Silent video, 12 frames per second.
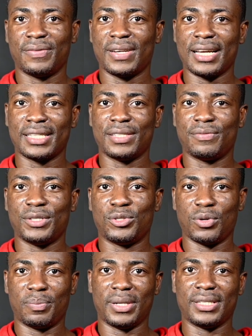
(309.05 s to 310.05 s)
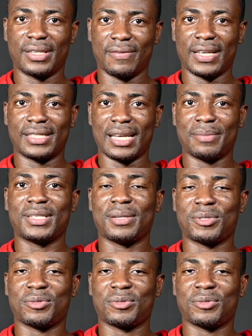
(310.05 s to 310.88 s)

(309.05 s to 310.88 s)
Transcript: If you like this video, please give it a thumbs up,